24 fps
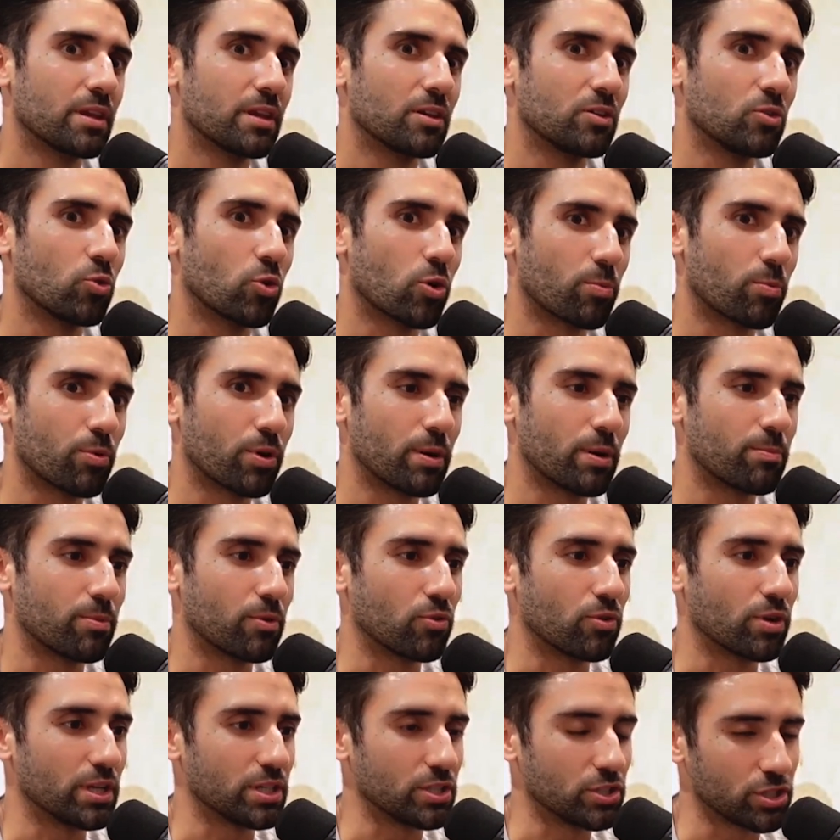your
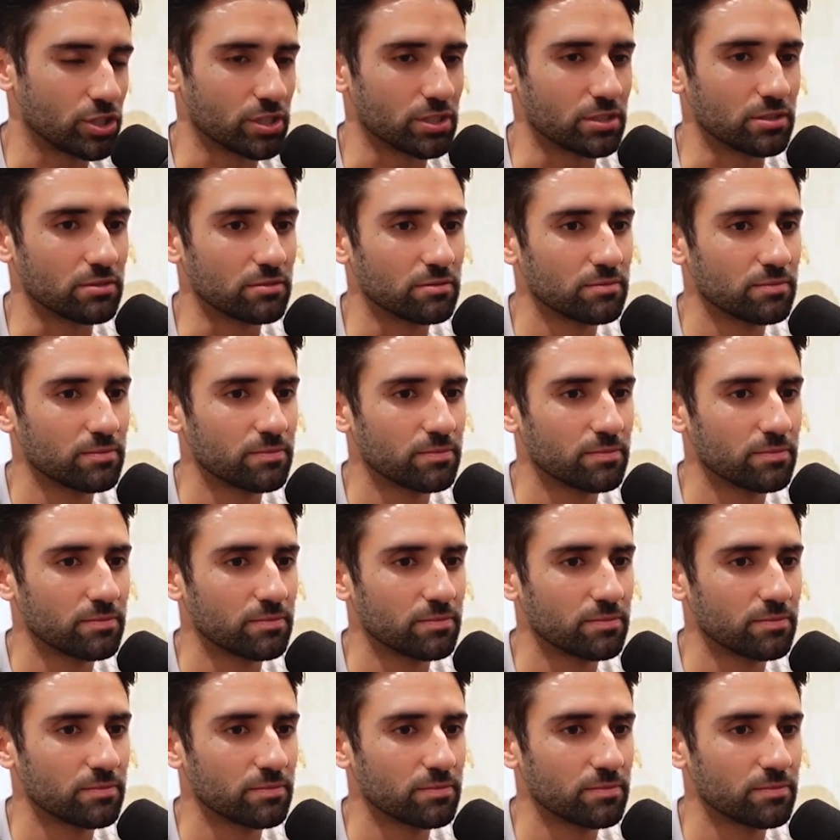preparation